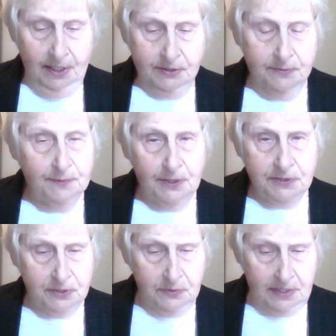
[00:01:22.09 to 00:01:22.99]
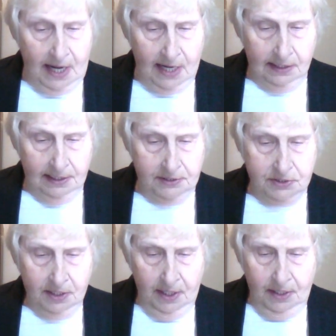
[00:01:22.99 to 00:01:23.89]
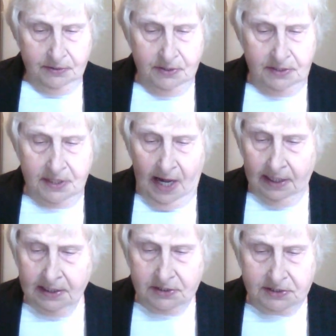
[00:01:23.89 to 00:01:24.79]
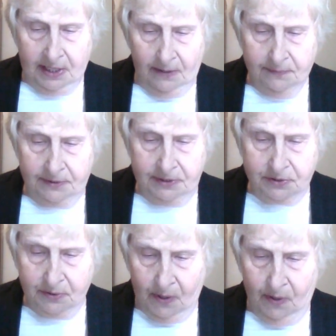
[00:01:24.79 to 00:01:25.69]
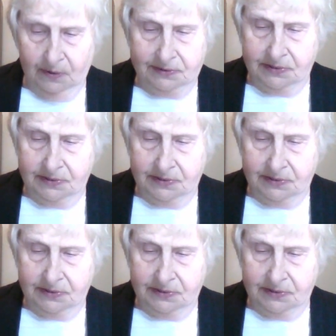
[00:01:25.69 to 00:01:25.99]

to virtue knowledge, to knowledge self control,